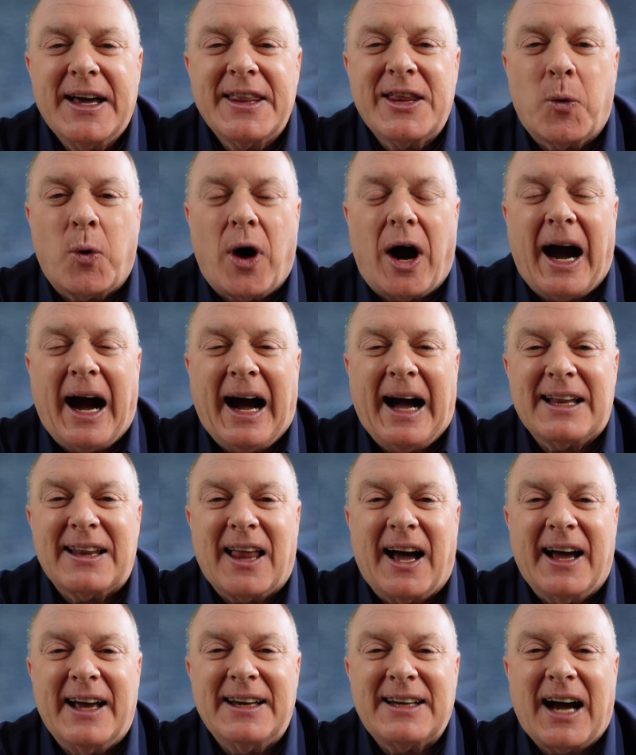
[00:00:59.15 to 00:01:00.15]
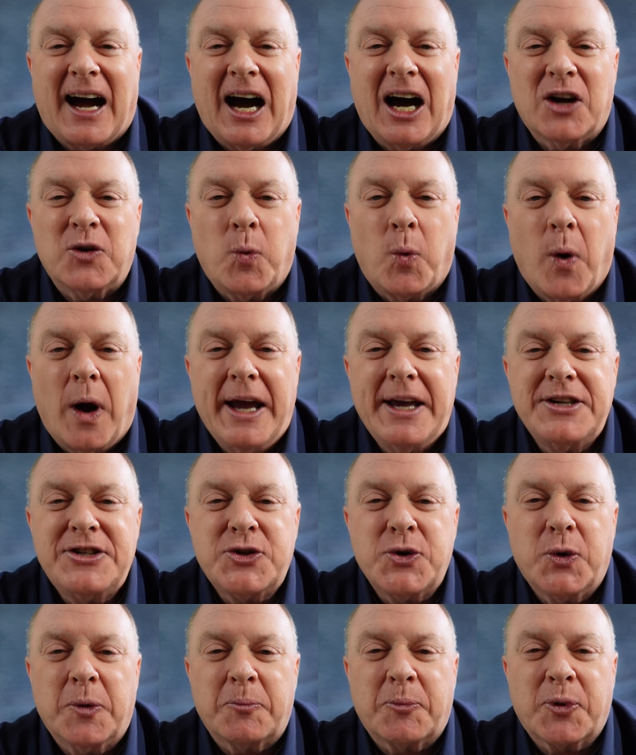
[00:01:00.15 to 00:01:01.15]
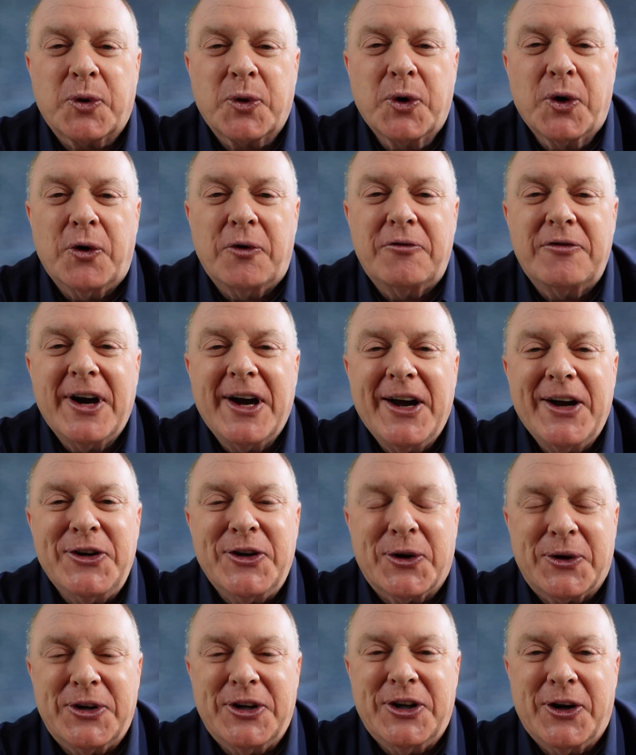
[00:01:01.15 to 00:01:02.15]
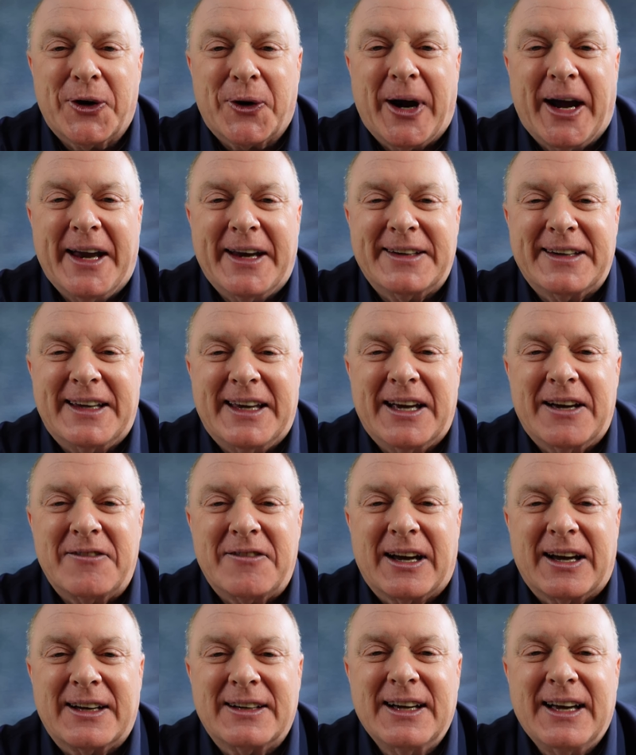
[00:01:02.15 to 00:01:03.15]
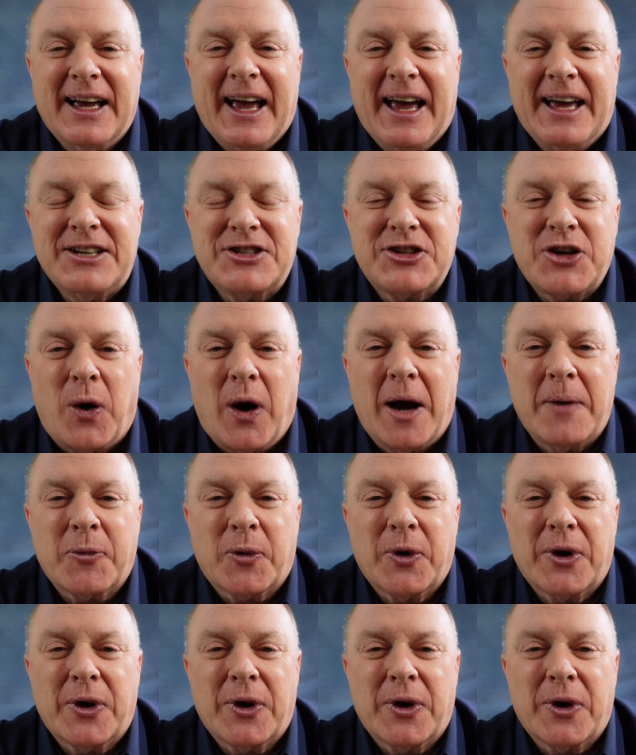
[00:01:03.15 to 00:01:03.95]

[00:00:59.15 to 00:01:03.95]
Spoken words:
that will highlight on ways to improve your year-end giving. And so I'm